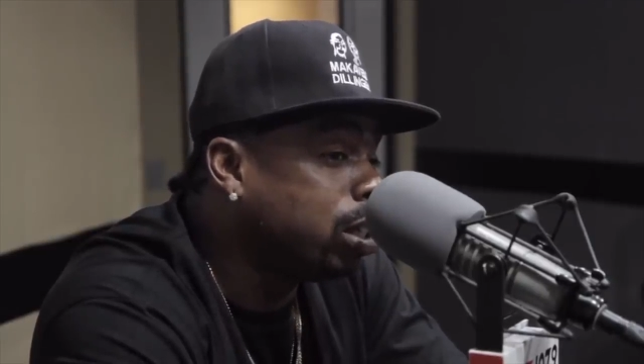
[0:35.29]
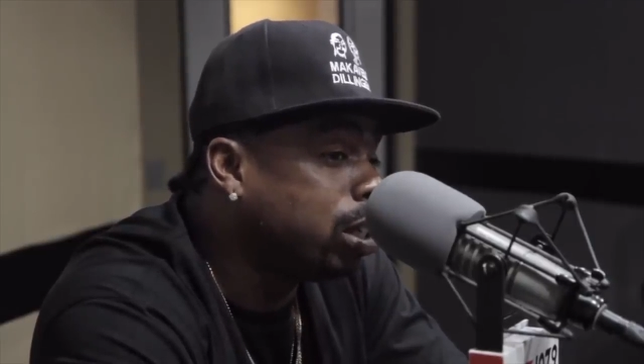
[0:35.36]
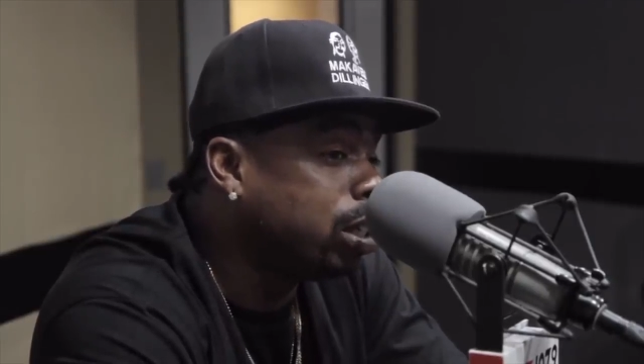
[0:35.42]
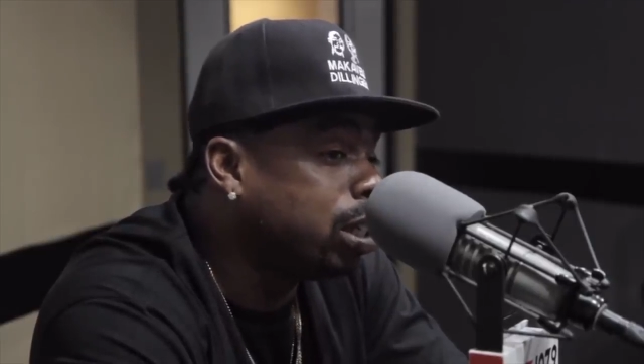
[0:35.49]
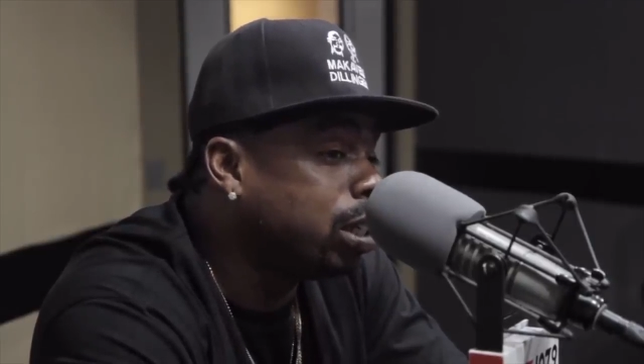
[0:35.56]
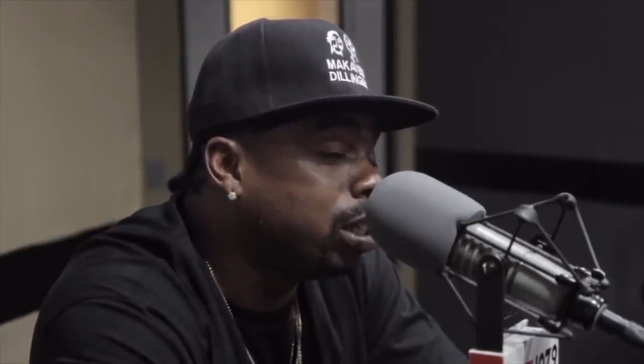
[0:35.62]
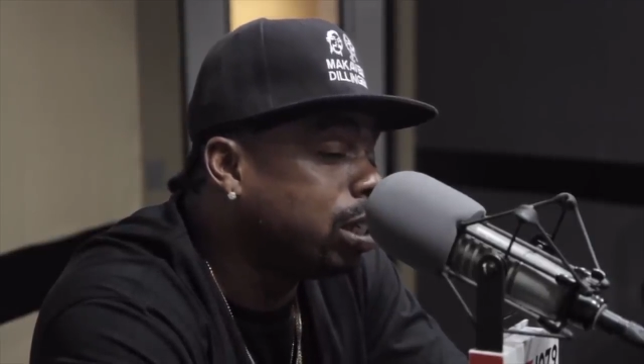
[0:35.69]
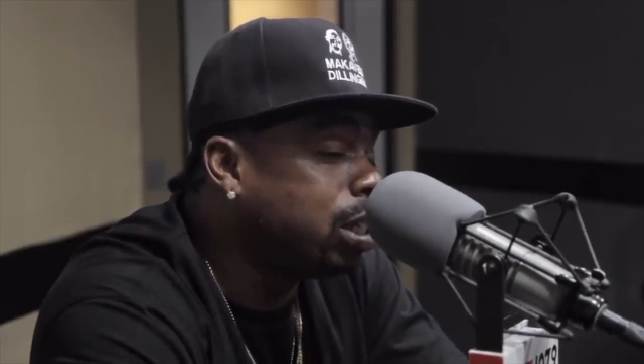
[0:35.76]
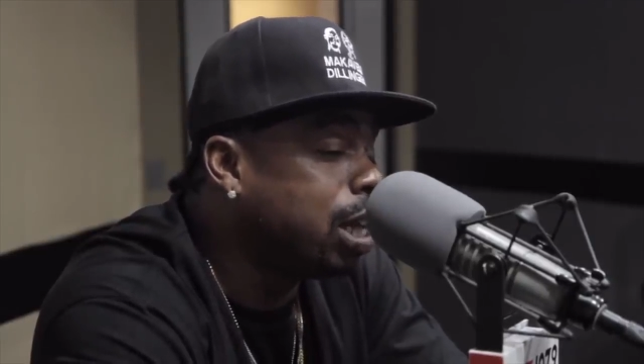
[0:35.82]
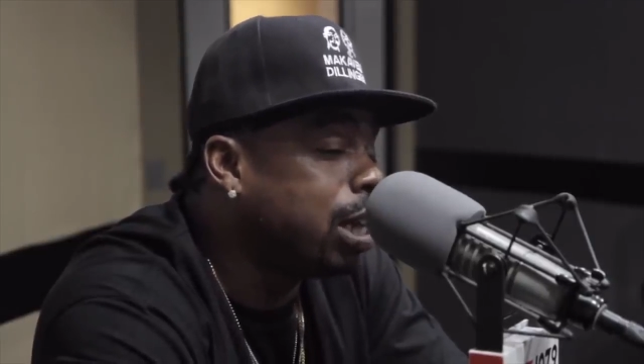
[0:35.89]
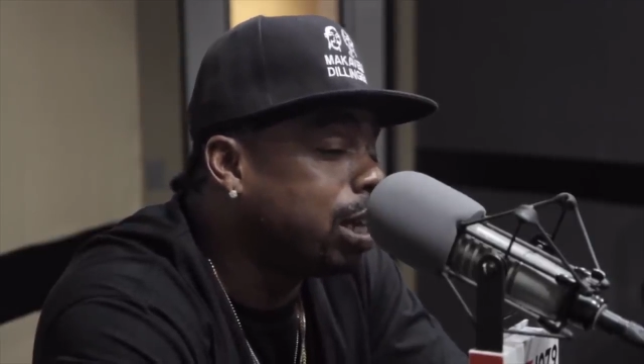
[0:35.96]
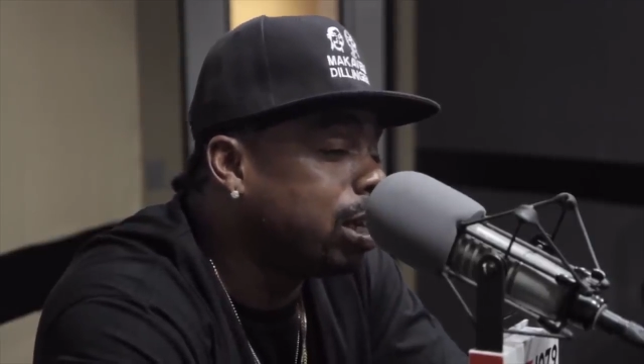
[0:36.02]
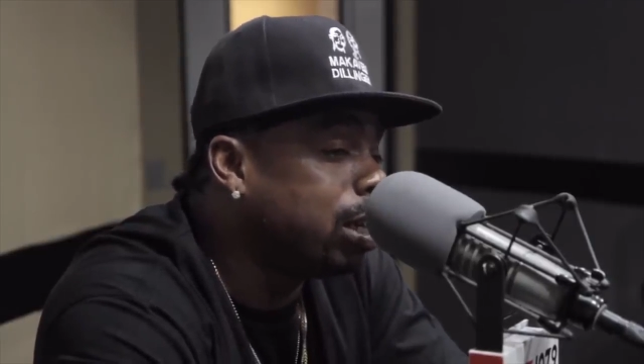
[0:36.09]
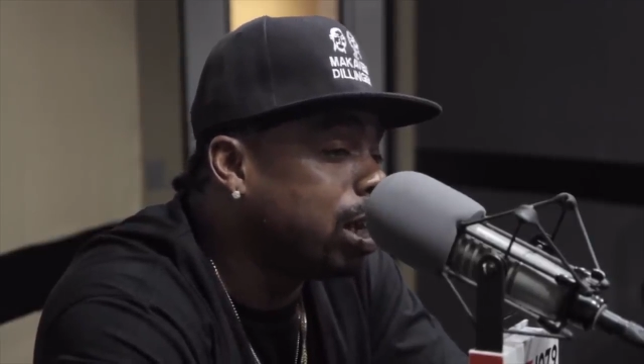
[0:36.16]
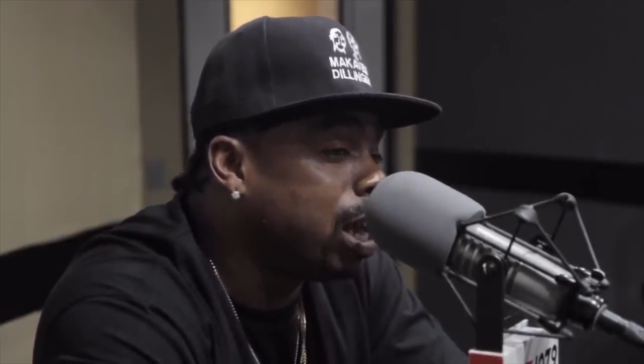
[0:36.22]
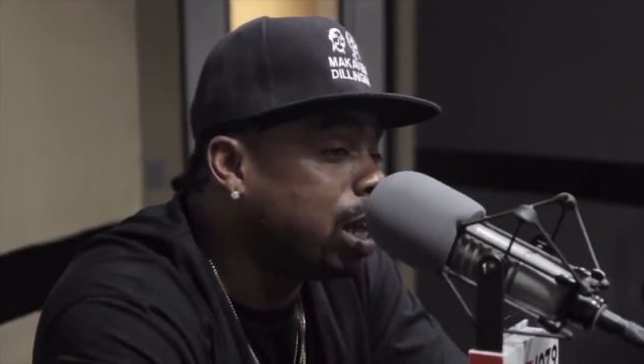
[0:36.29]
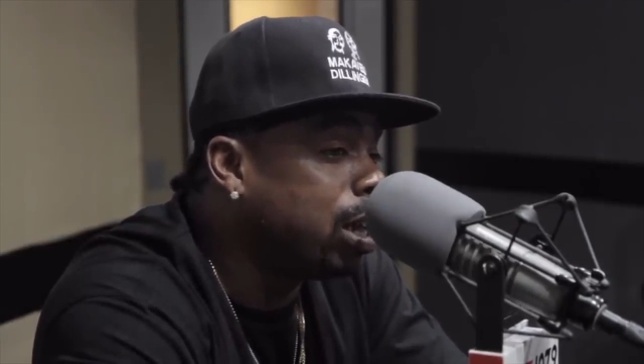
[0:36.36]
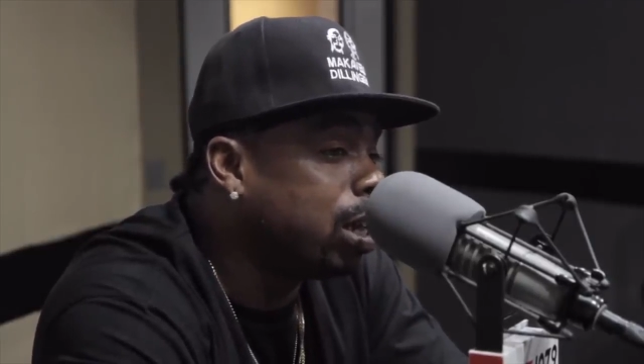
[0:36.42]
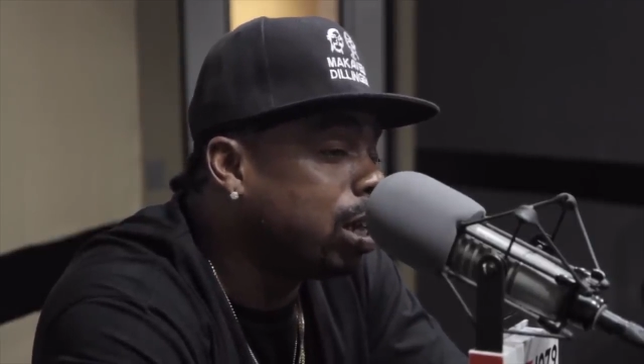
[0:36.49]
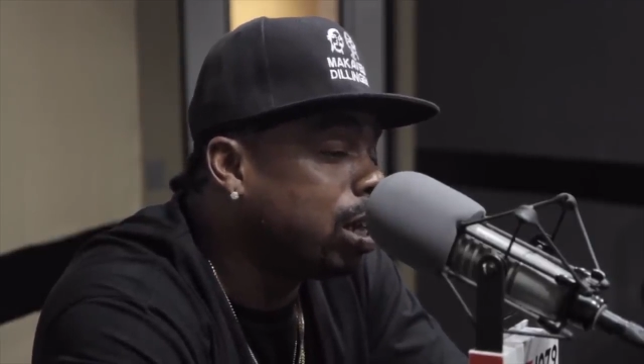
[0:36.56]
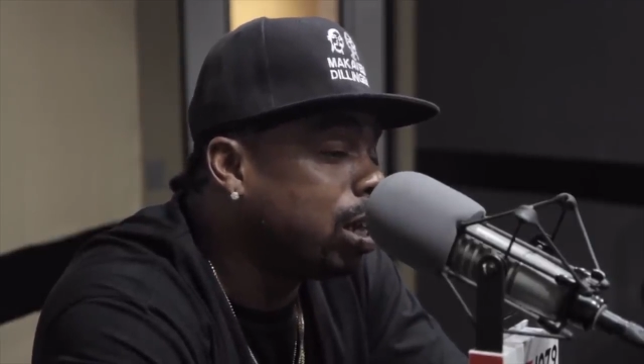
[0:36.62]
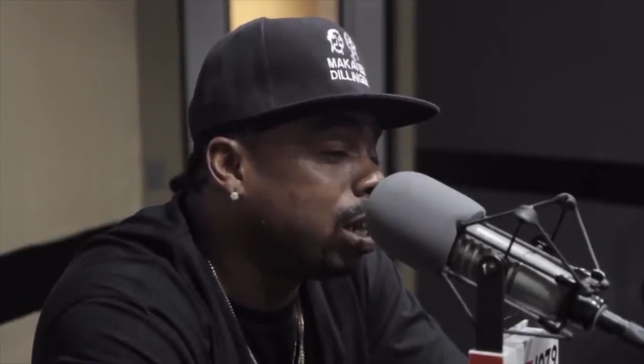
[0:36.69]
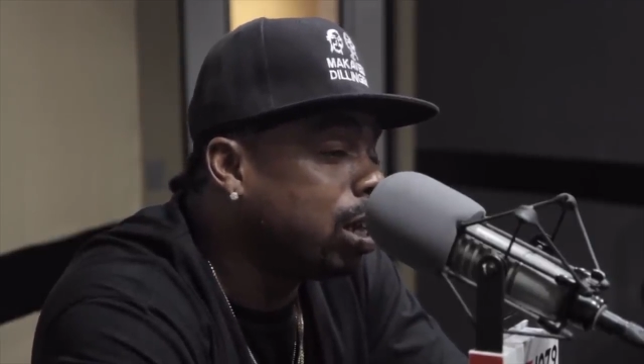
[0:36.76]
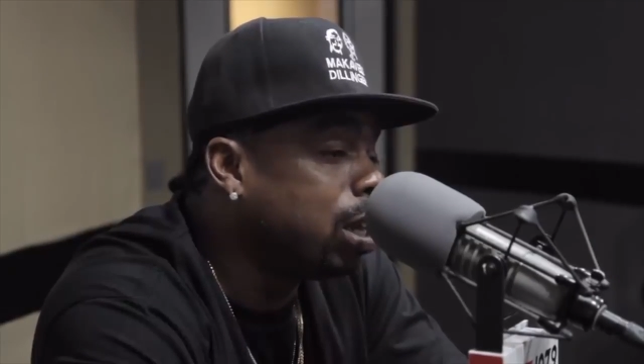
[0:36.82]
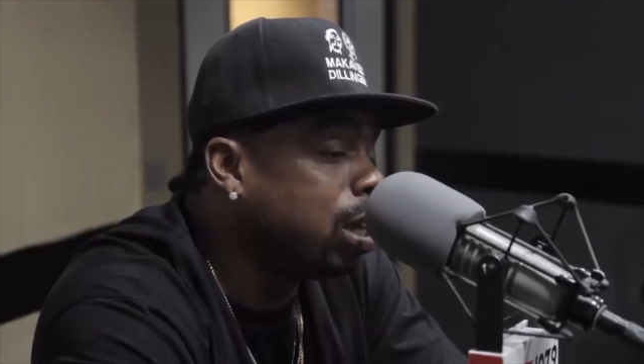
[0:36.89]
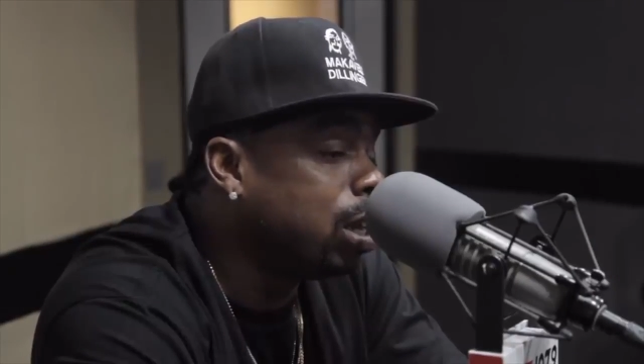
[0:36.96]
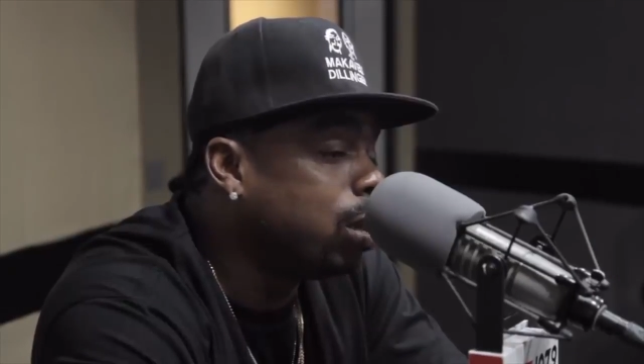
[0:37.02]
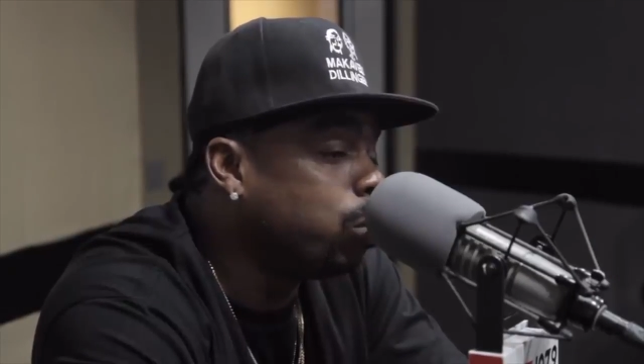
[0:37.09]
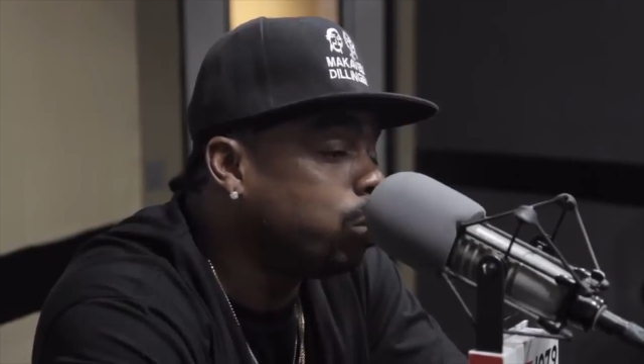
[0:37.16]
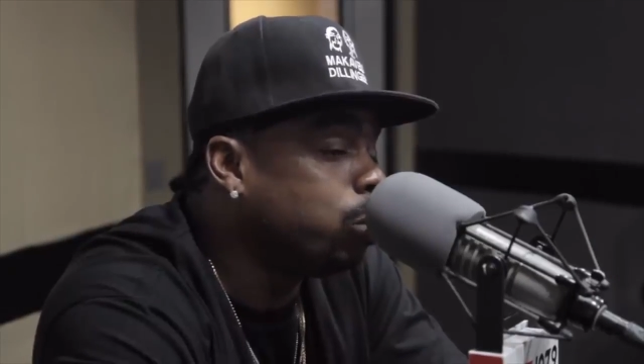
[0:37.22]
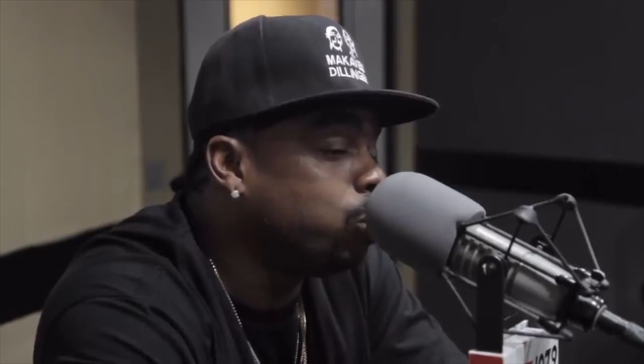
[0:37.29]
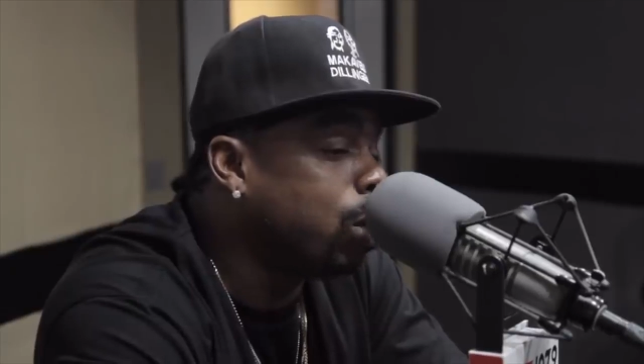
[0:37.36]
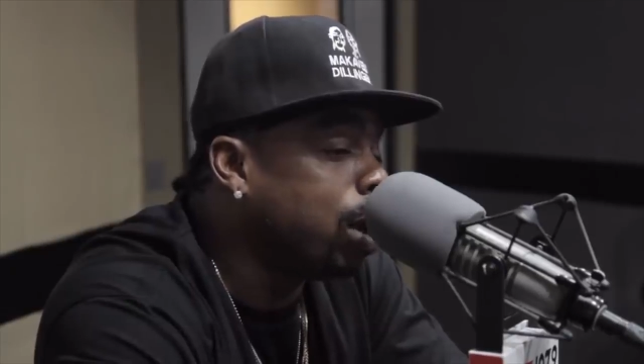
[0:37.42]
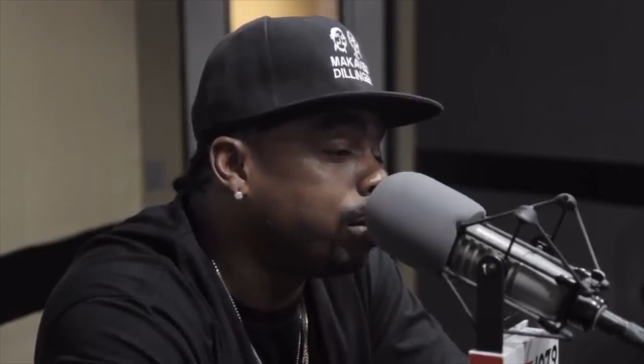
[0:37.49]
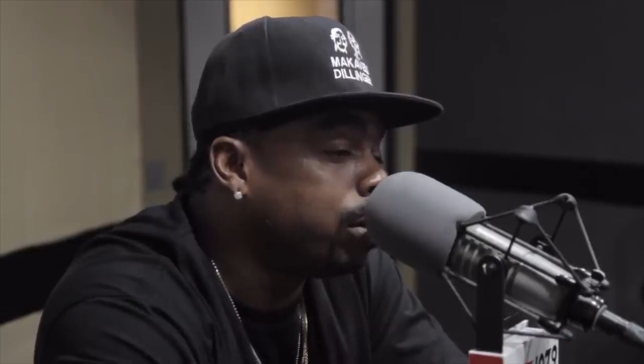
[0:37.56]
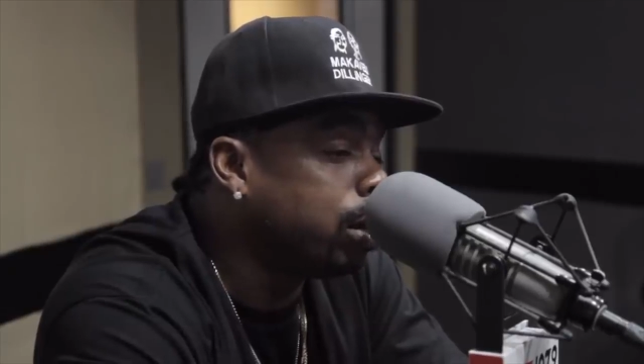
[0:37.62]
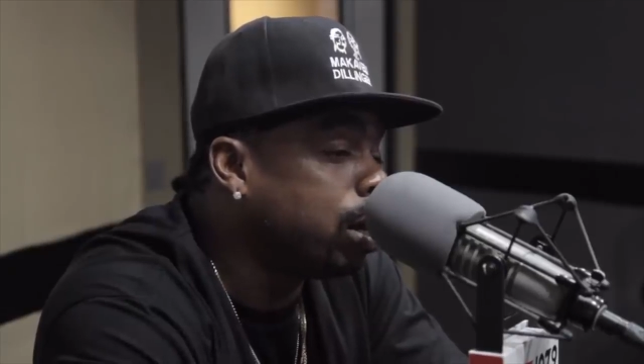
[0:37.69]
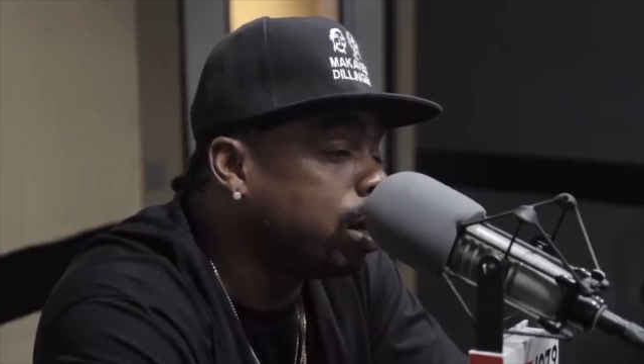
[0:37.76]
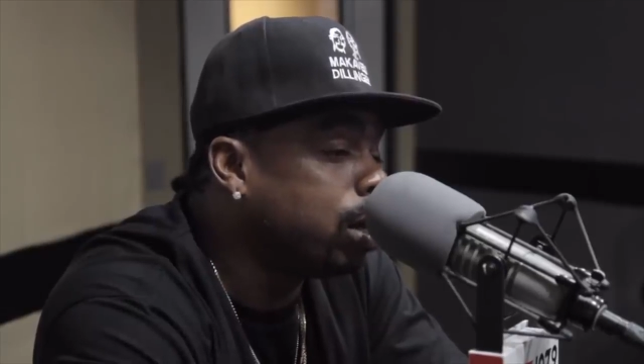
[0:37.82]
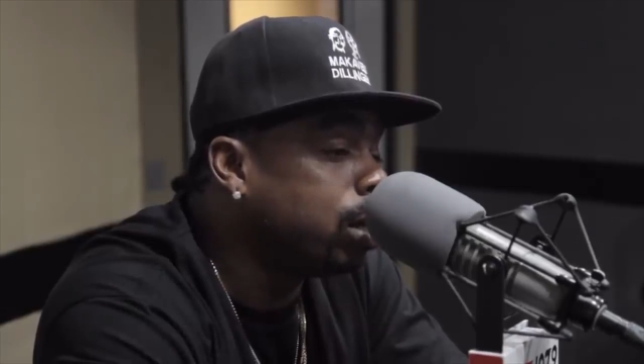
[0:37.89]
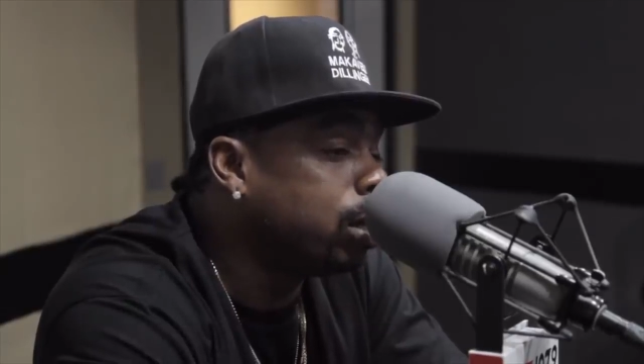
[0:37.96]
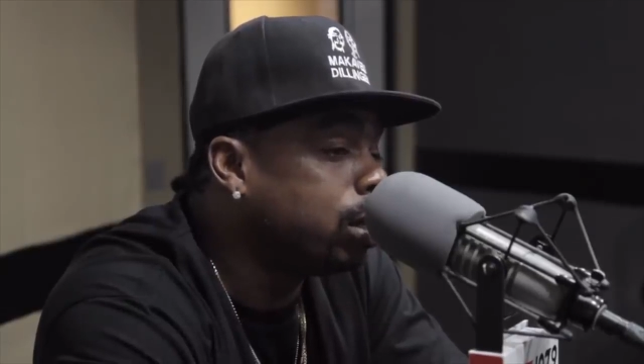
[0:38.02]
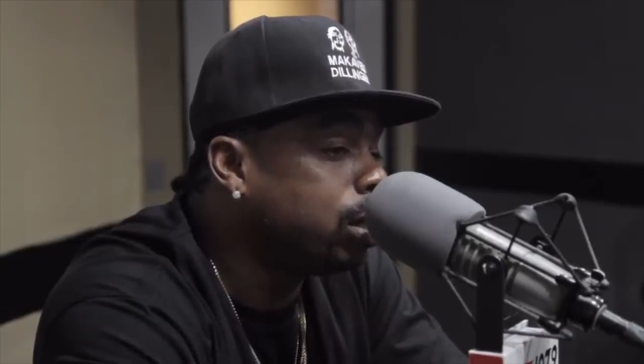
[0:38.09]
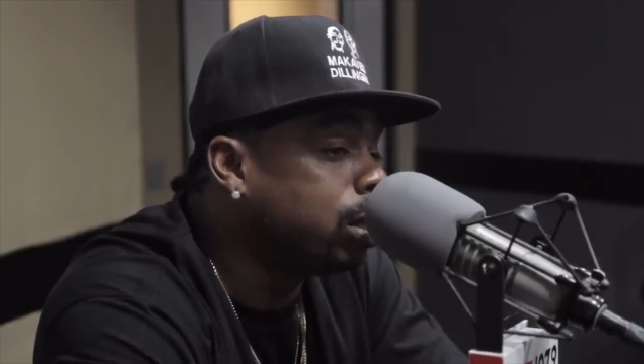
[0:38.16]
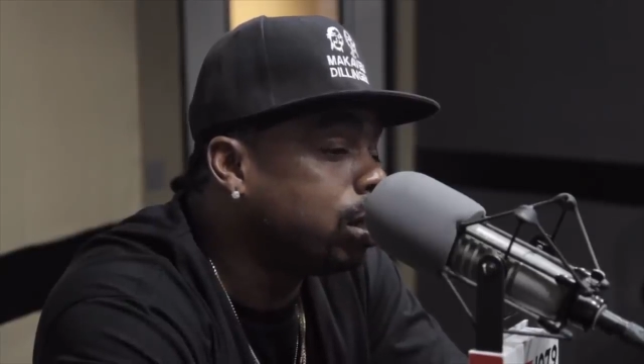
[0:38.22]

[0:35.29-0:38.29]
And then the second day, we dropped uh,